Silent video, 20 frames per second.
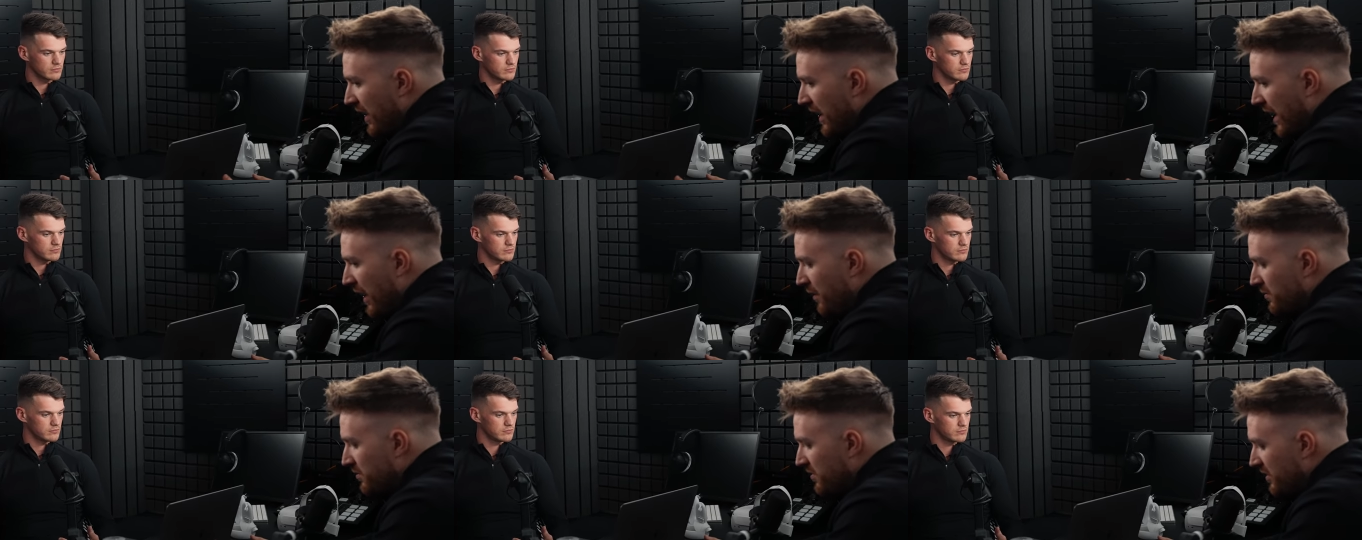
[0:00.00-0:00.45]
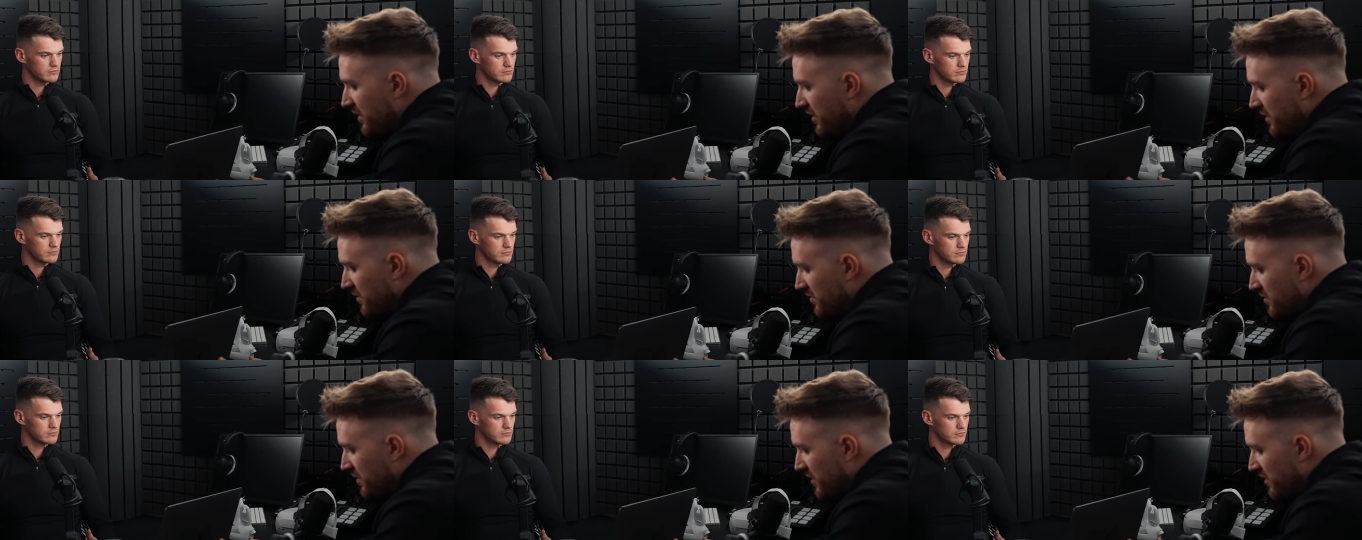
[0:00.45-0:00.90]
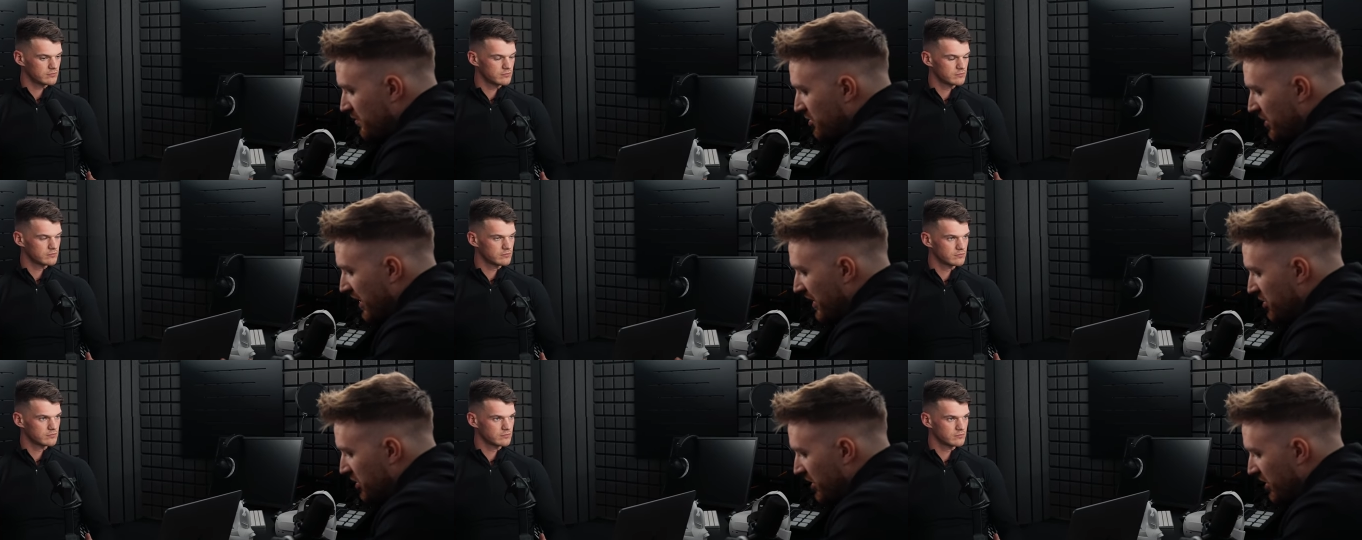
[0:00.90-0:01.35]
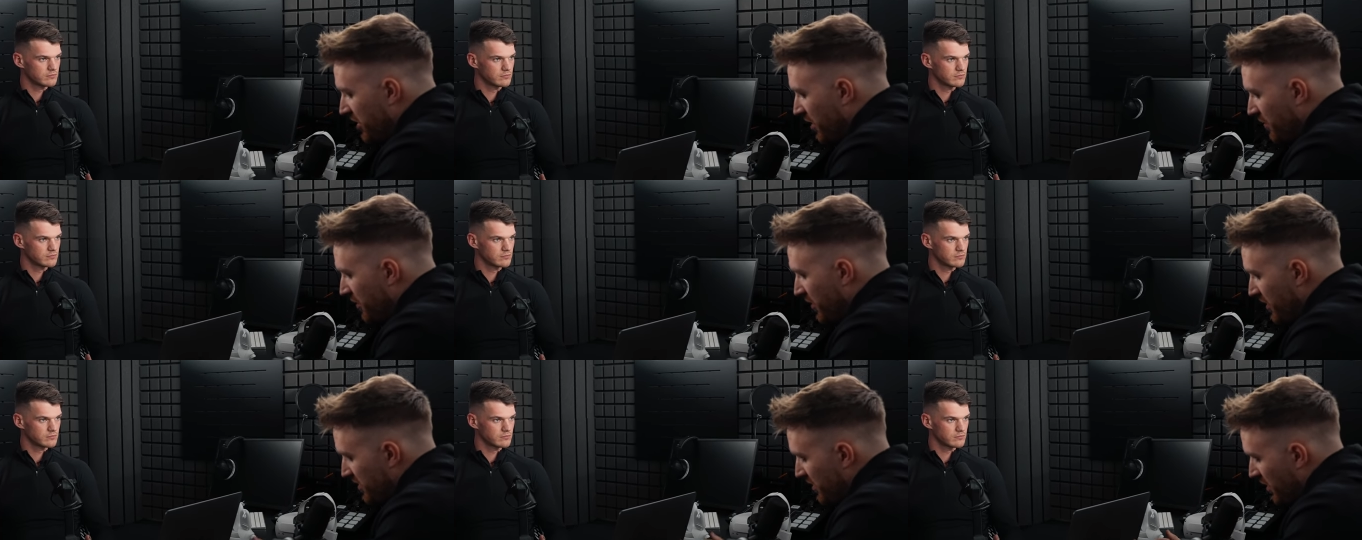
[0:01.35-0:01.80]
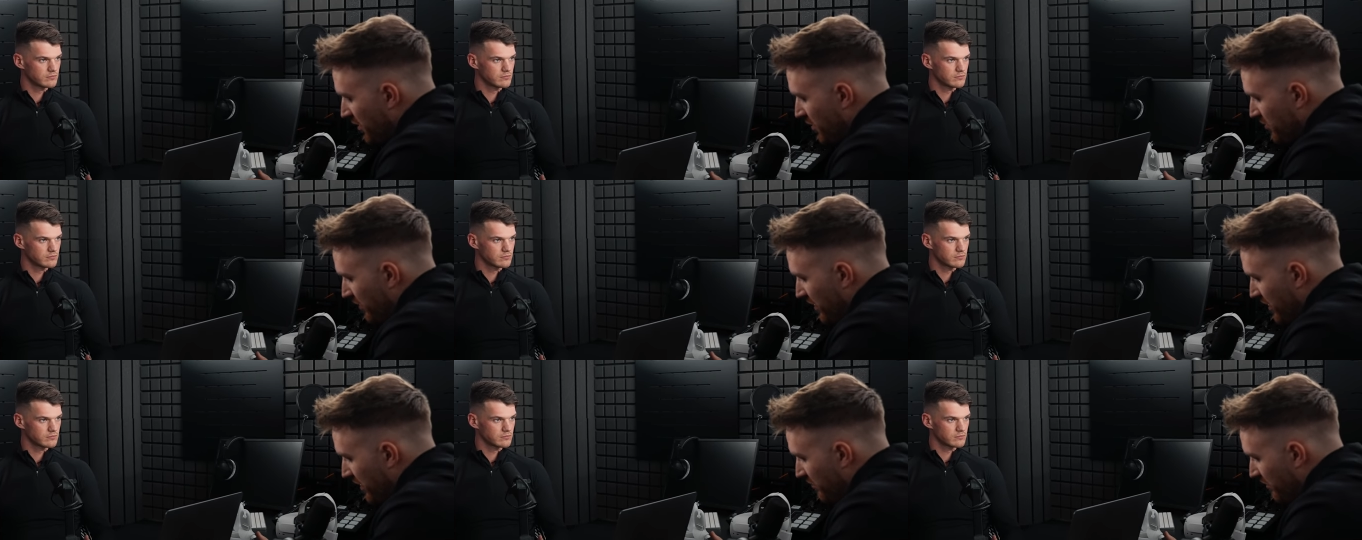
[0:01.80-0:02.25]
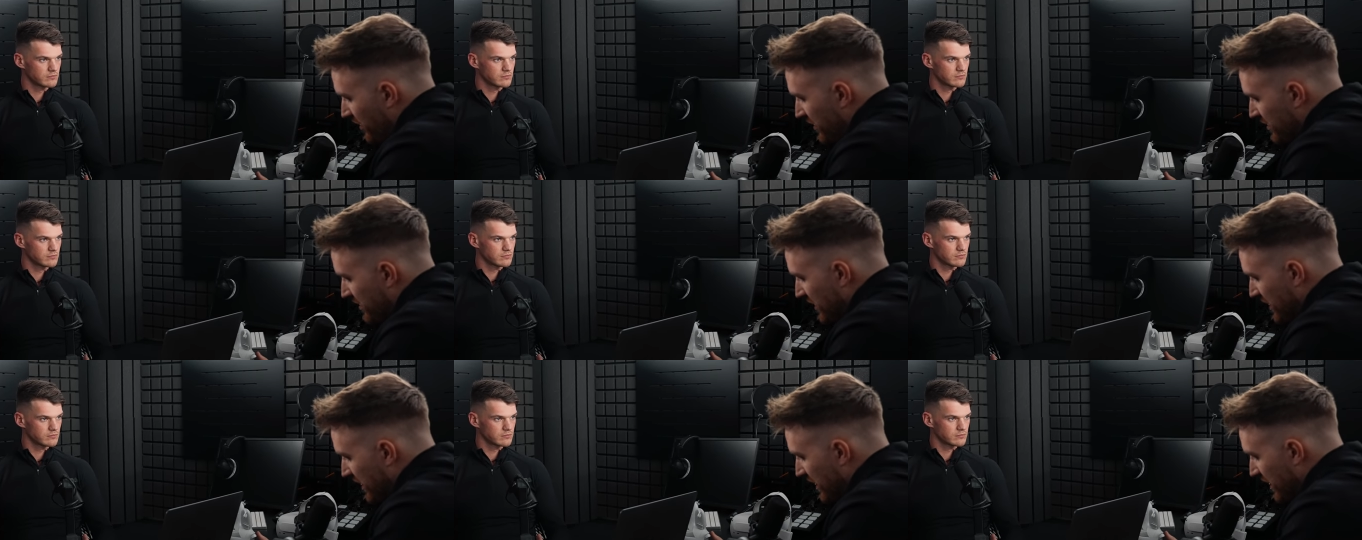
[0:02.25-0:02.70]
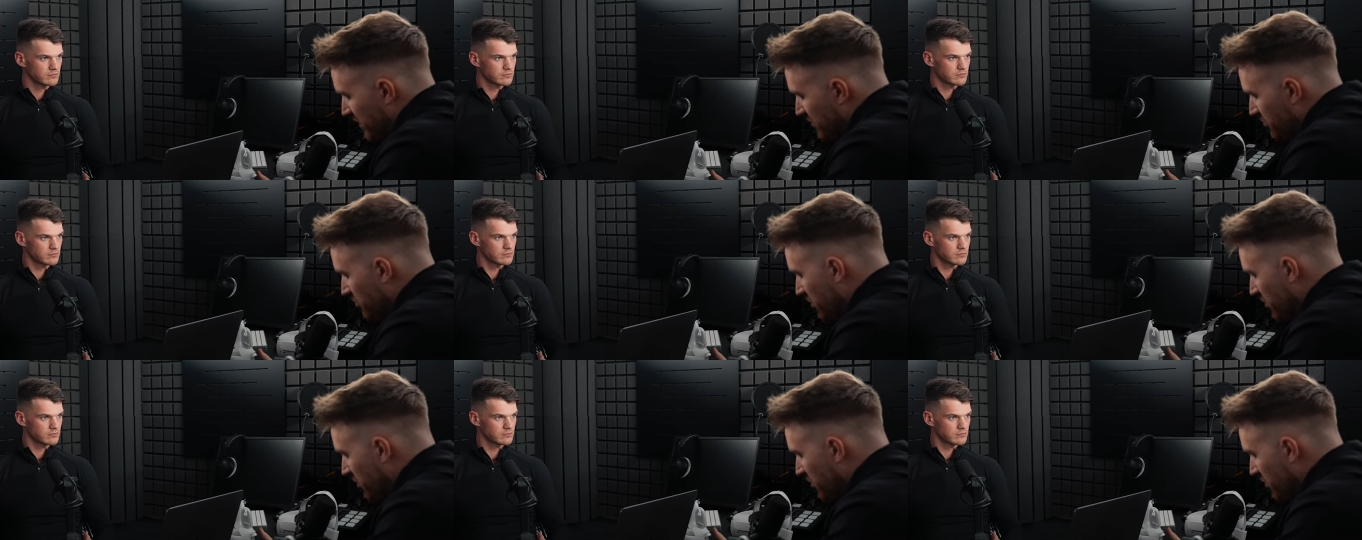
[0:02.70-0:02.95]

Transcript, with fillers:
Speaker 1: how do you think this will change e-commerce, I was reading recently,